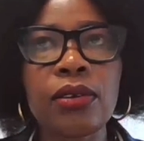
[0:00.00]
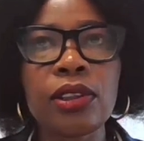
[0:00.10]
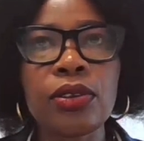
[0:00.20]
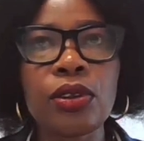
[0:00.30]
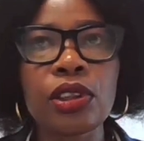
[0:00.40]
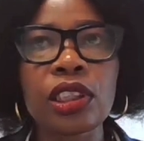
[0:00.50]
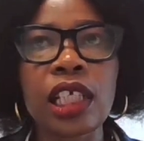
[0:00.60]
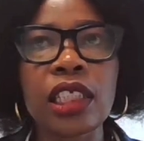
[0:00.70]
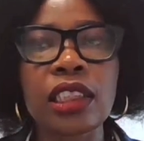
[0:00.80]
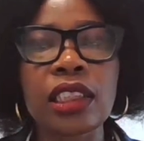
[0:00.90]
only those
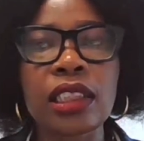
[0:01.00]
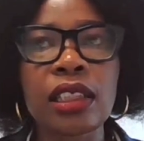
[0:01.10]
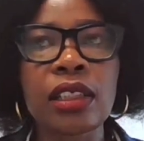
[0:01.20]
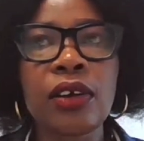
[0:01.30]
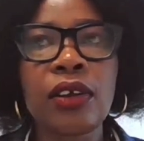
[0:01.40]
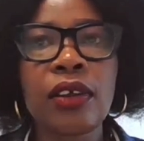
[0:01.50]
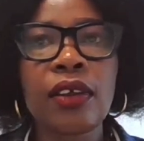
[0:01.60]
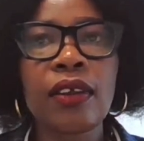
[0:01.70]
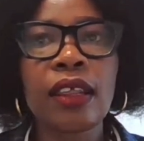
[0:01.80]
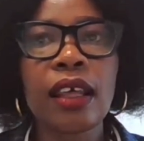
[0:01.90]
that
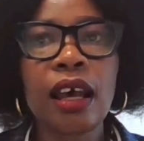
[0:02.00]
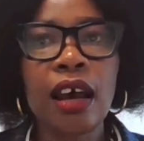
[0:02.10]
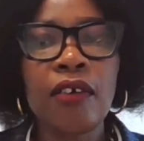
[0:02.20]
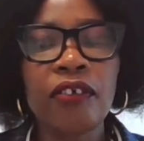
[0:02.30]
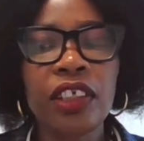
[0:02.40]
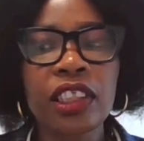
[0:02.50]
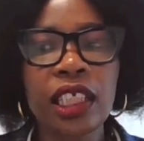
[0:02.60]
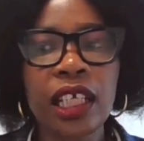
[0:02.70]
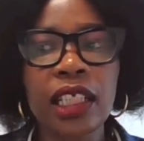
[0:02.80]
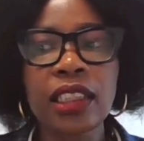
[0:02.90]
have
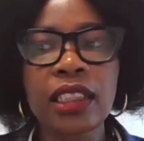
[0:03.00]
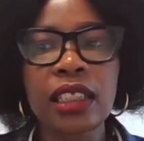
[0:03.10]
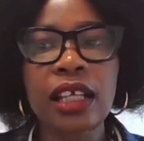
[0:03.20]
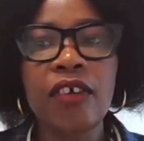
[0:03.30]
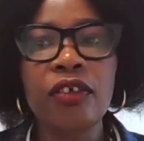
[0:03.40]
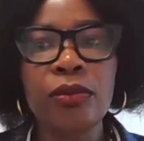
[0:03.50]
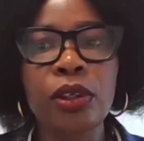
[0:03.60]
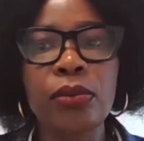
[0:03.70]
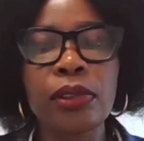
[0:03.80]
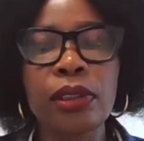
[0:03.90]
indicated that they're having
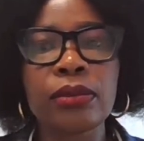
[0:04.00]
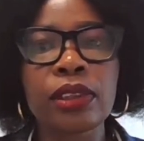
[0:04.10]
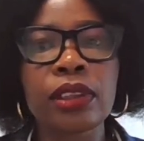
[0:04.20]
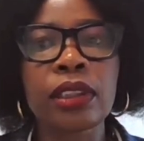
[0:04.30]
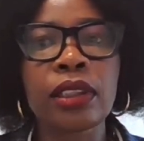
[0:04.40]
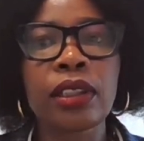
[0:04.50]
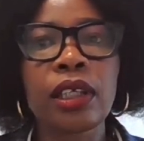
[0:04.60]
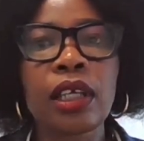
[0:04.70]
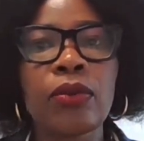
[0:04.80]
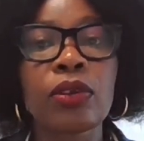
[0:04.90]
problems
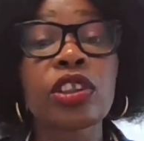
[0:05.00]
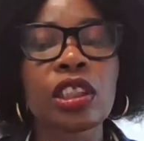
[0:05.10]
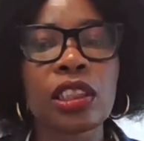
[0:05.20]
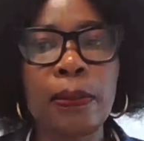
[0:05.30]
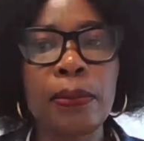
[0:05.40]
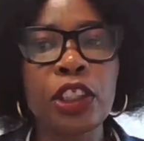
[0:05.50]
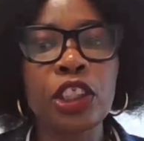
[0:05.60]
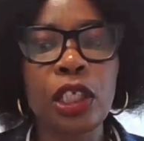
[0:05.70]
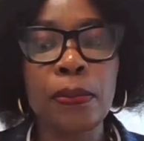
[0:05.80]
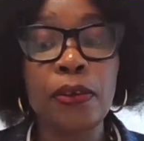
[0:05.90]
with the
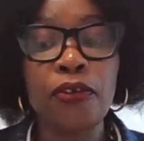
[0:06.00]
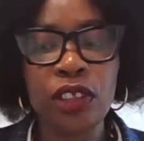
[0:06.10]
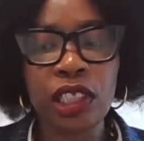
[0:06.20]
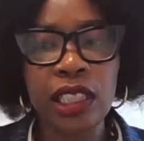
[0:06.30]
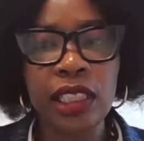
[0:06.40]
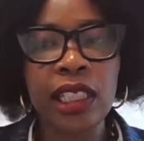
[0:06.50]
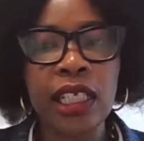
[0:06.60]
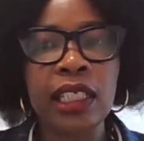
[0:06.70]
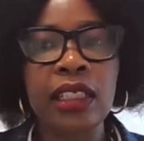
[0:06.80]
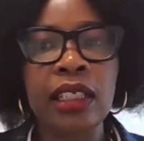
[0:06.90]
submission before the
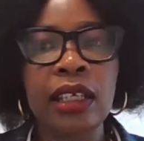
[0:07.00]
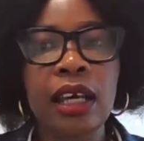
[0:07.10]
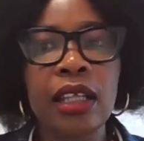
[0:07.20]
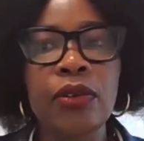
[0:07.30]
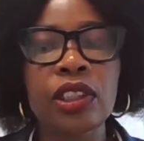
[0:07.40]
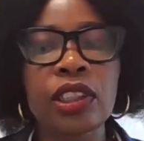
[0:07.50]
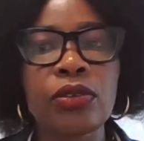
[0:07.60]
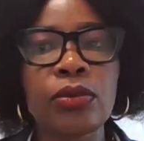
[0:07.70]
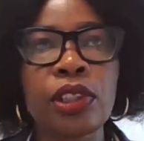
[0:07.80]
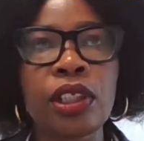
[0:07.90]
deadline are the ones
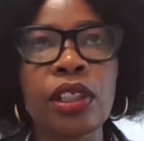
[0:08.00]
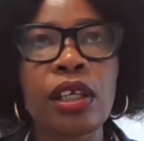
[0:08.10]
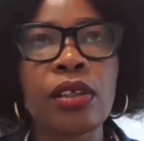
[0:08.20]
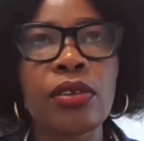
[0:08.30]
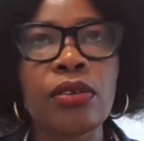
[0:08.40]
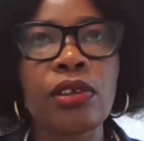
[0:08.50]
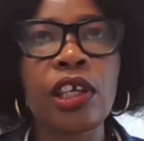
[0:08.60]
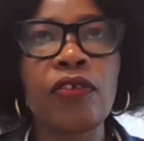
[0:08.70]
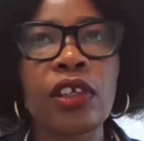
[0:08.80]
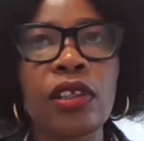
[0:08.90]
that will be,
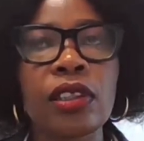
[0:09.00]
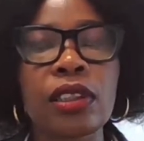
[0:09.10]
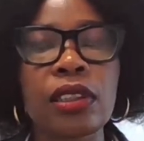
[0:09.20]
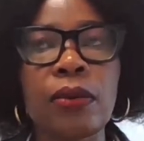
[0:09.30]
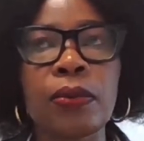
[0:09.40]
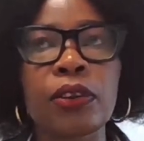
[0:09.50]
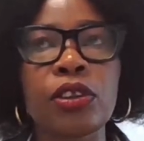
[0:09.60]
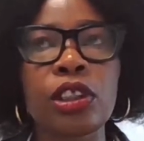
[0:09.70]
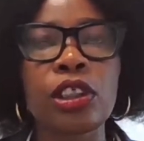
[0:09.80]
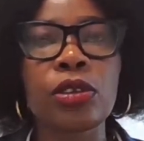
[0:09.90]
given this
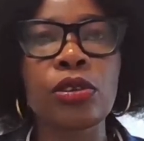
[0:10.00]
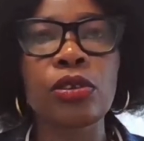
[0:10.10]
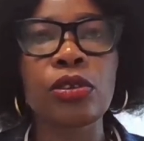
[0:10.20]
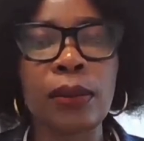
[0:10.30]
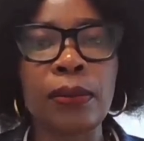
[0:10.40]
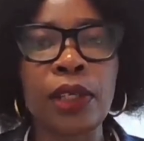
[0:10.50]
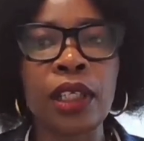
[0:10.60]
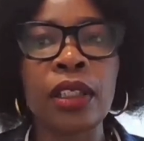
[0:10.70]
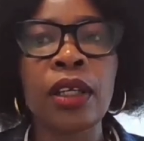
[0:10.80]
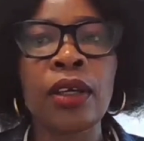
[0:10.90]
opportunity to
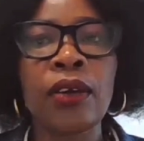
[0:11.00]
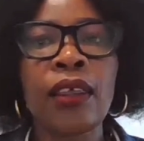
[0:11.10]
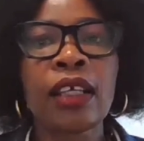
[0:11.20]
resubmit.